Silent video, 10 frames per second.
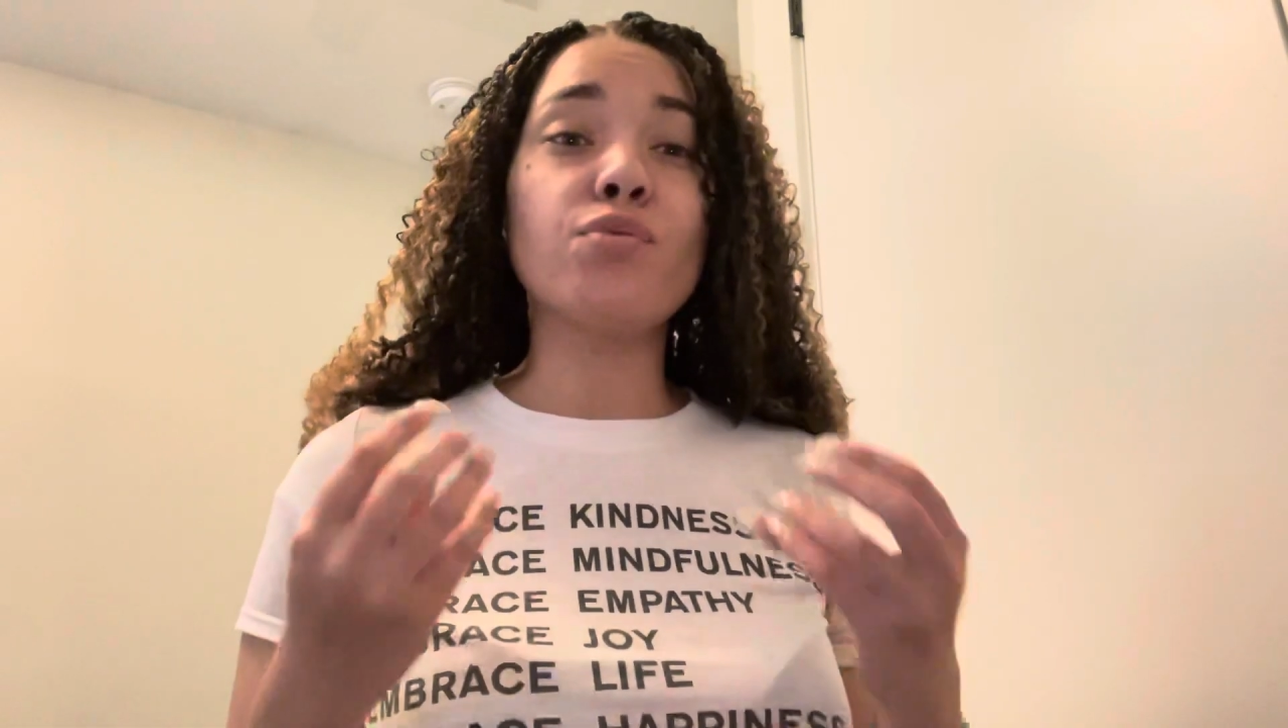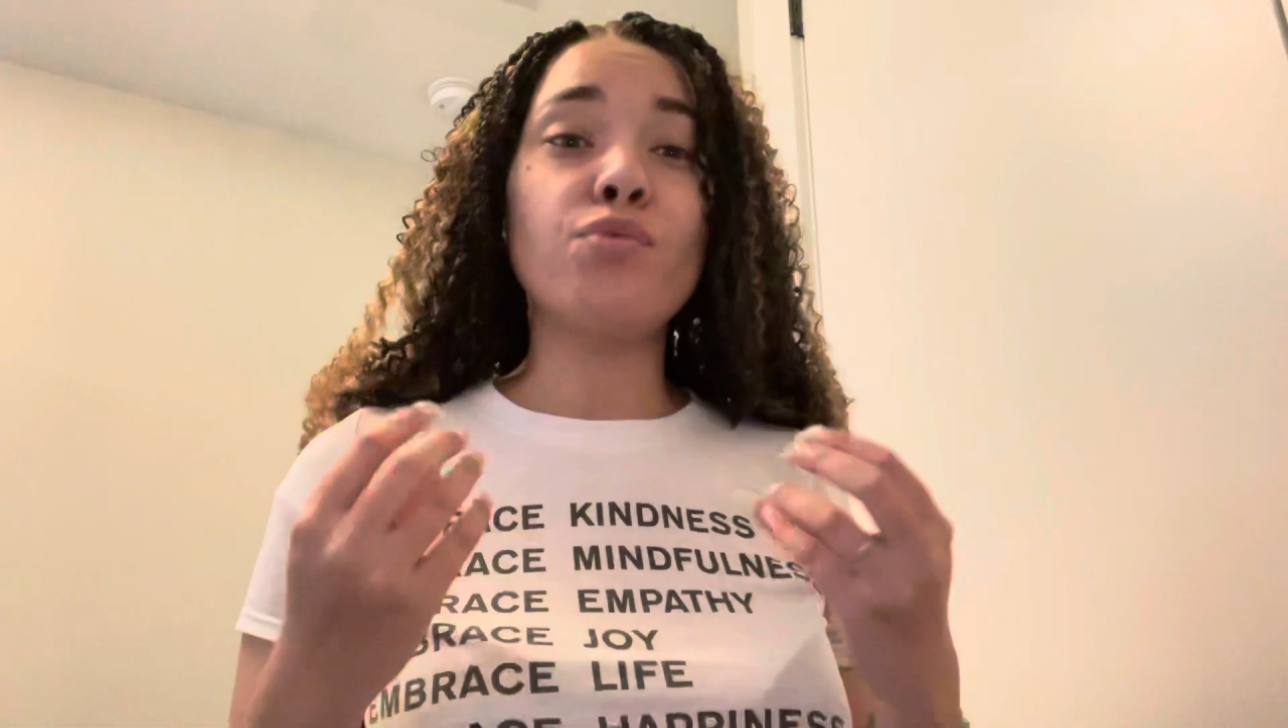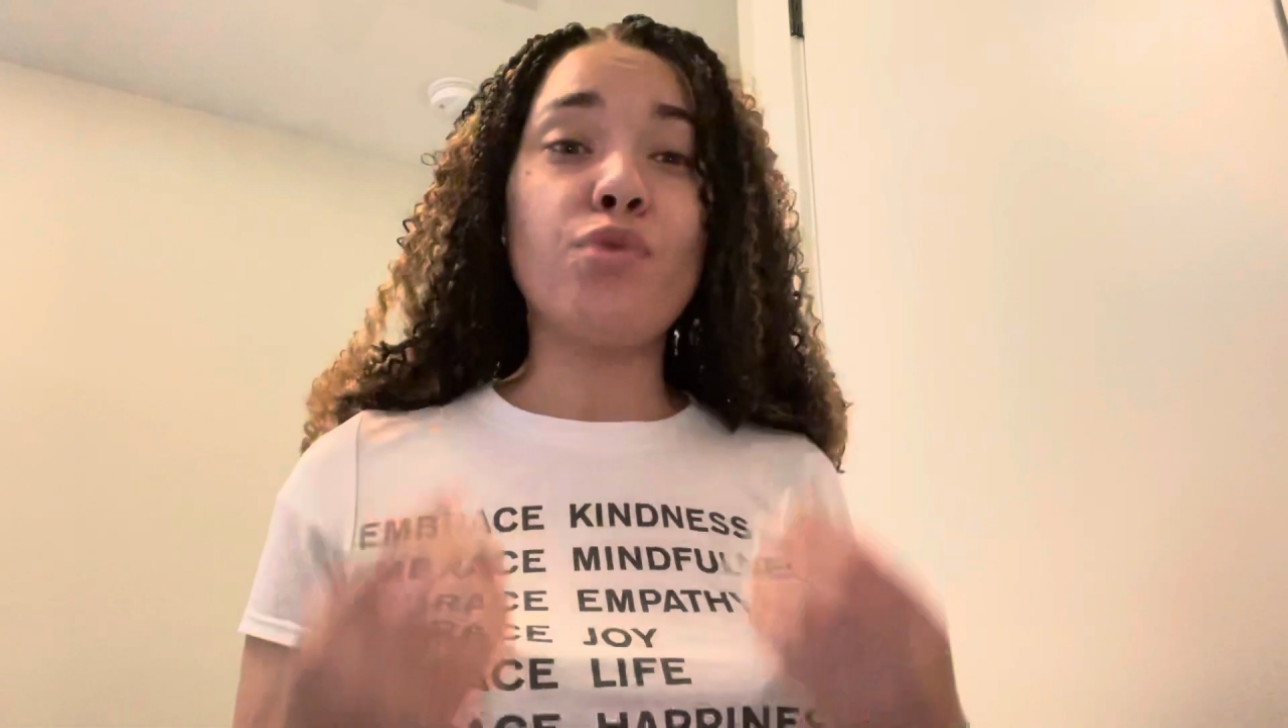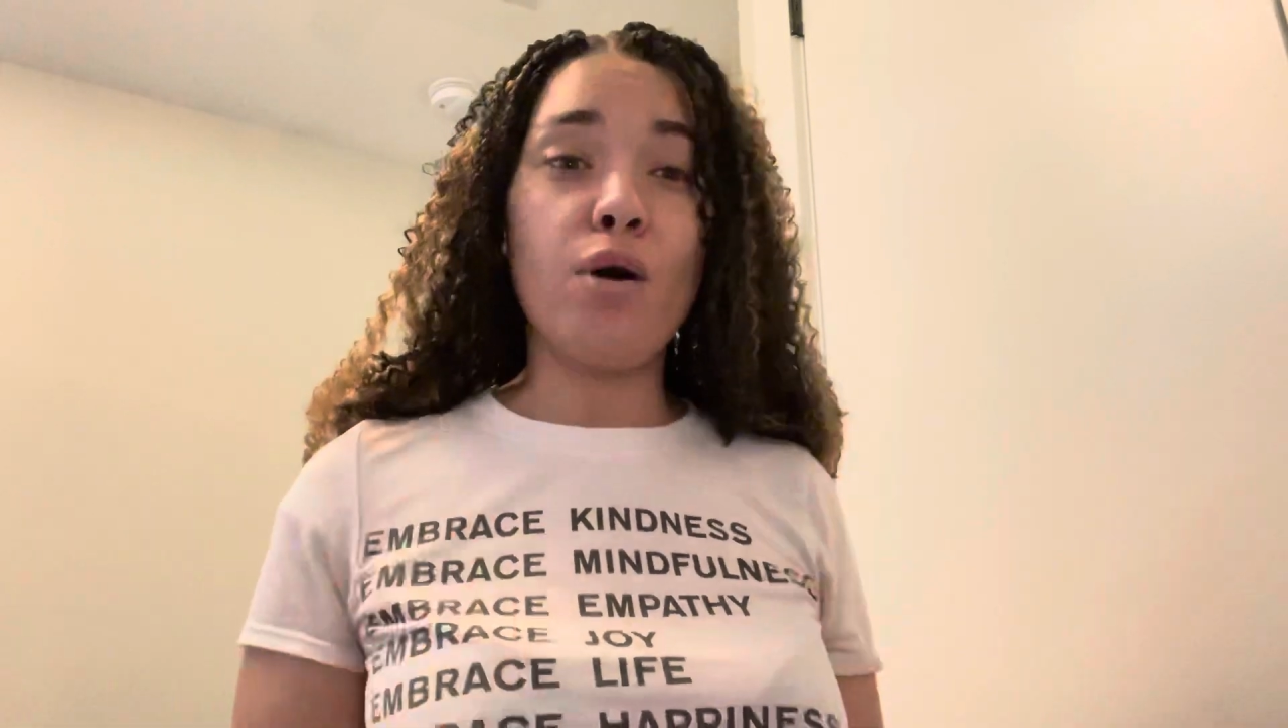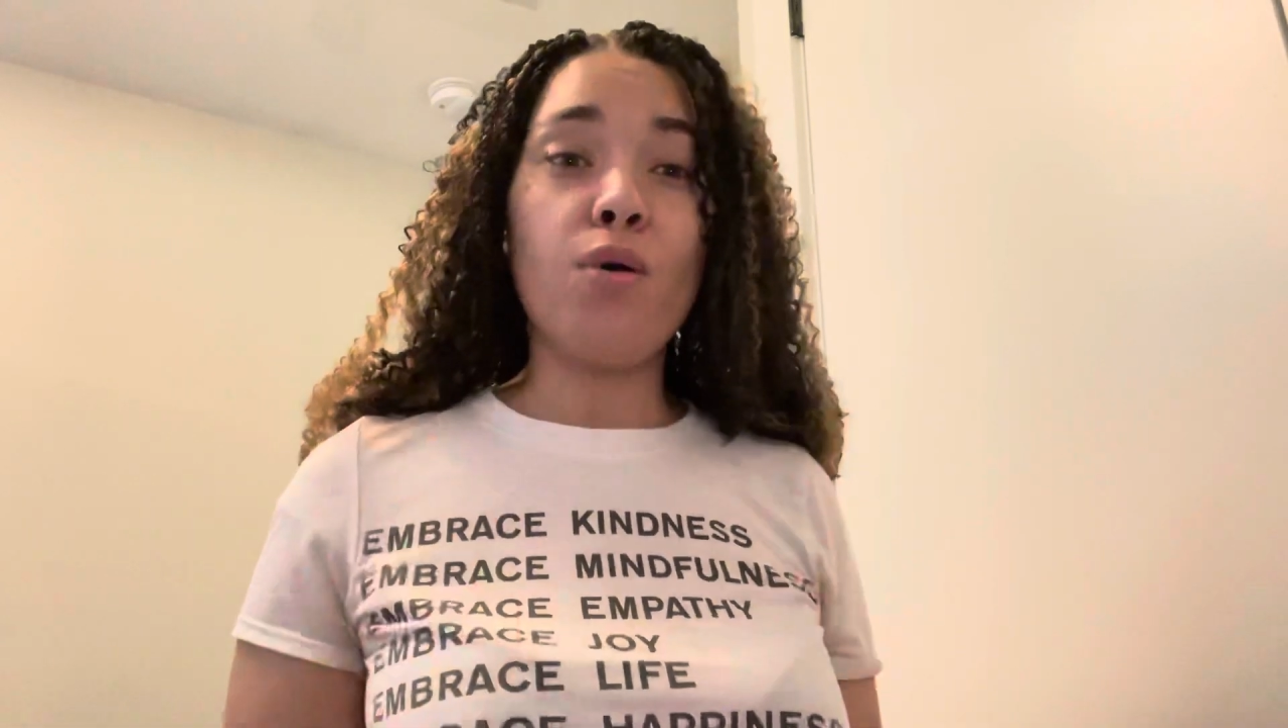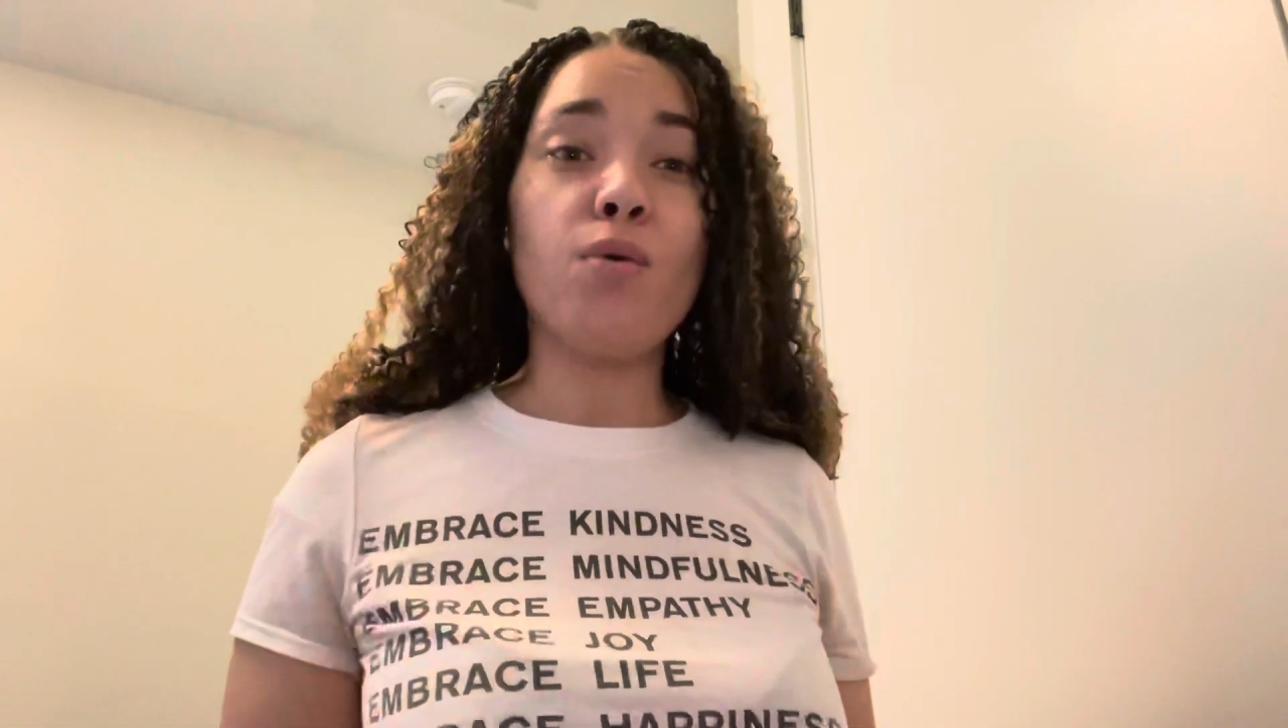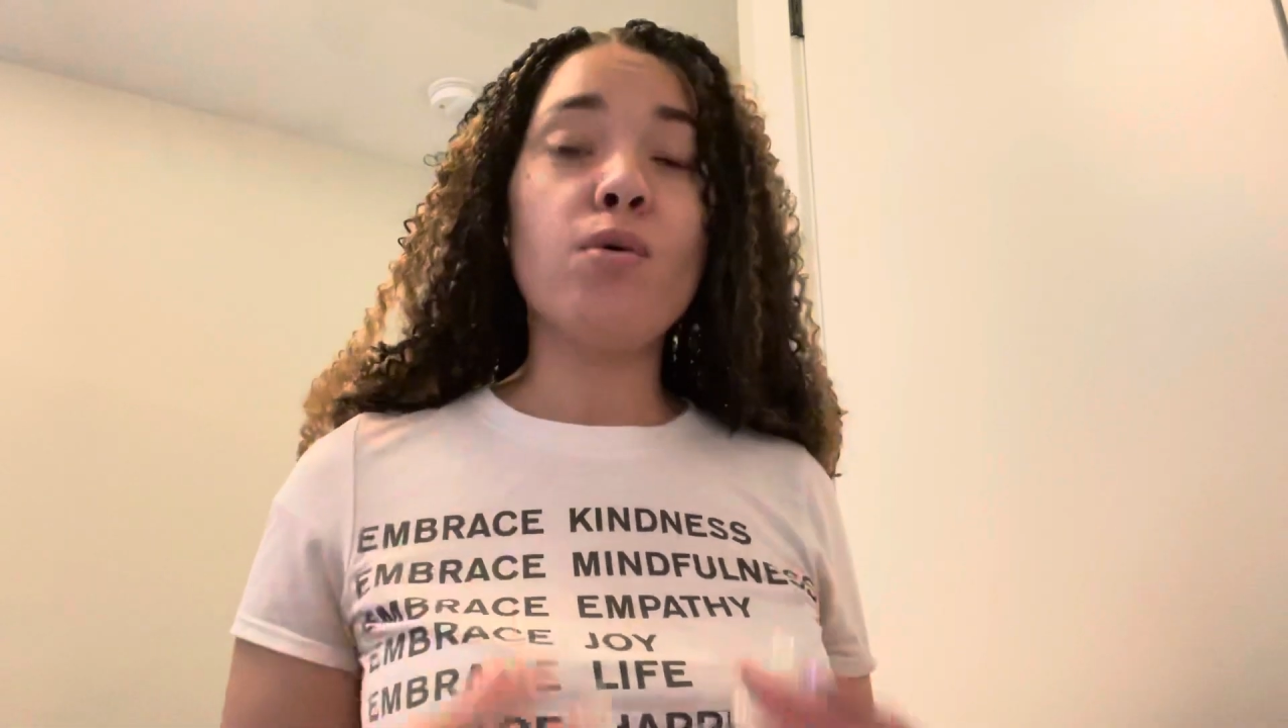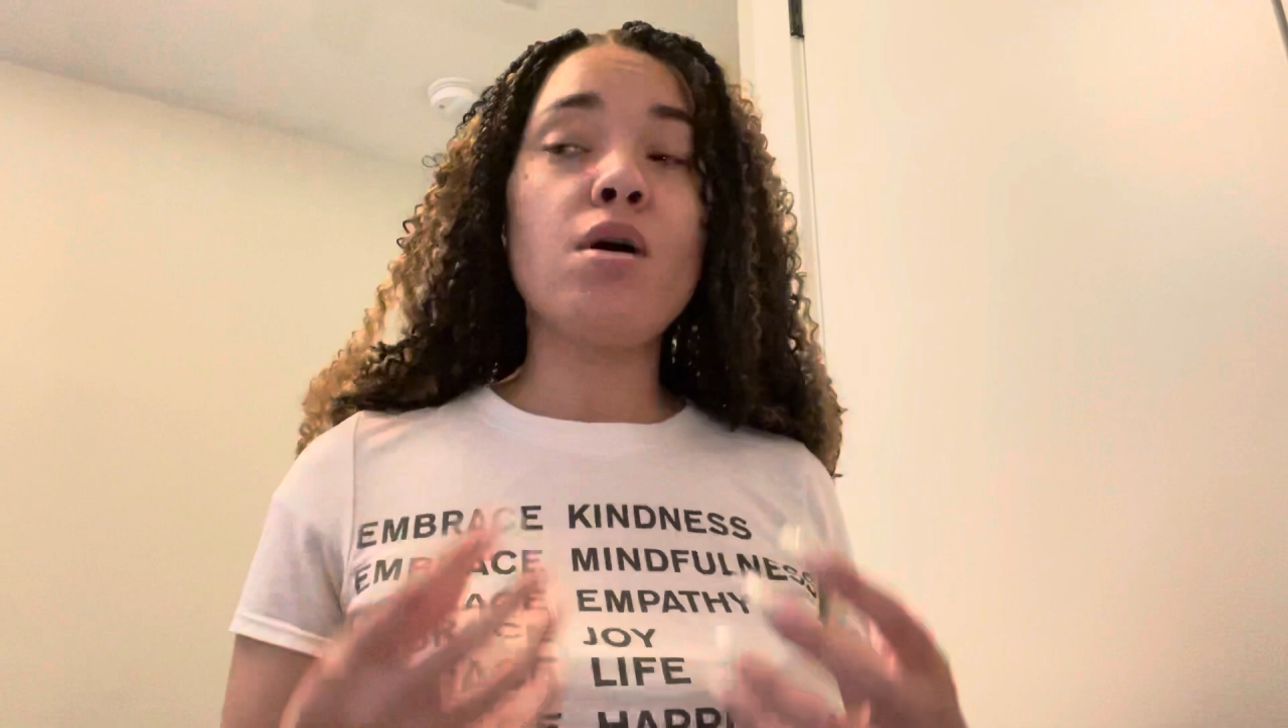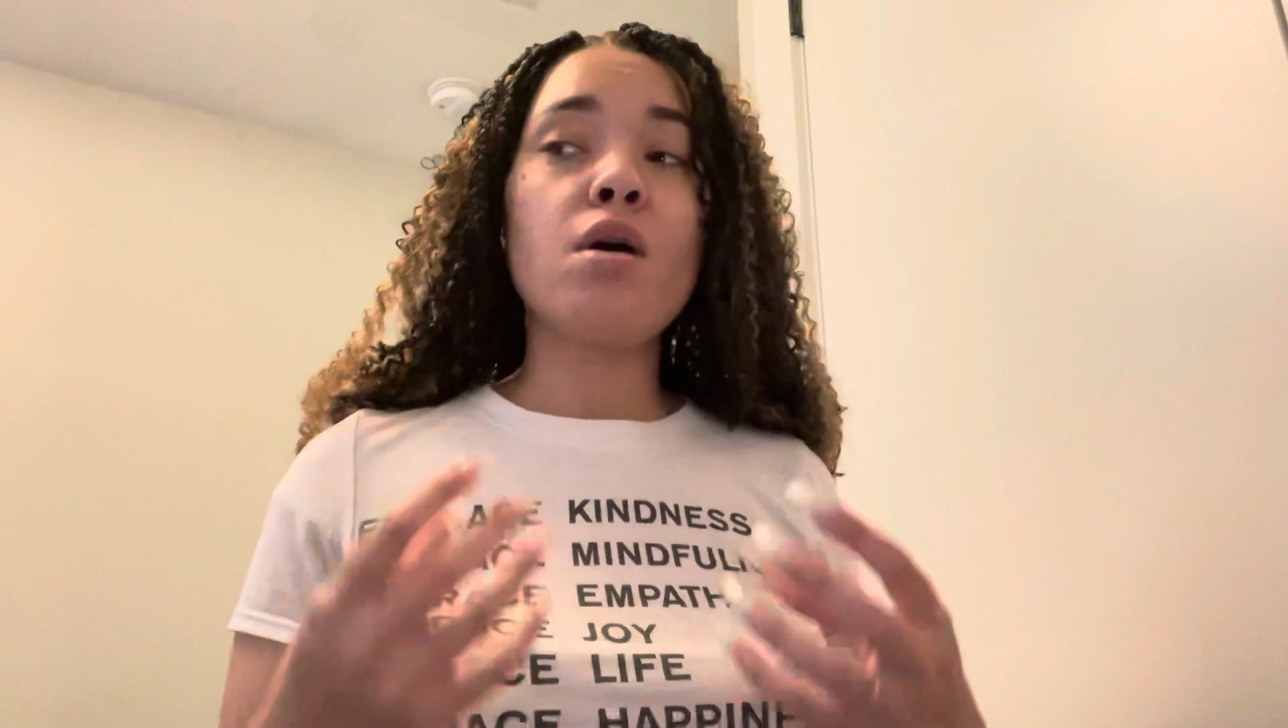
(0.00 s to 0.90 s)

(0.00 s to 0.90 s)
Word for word: know,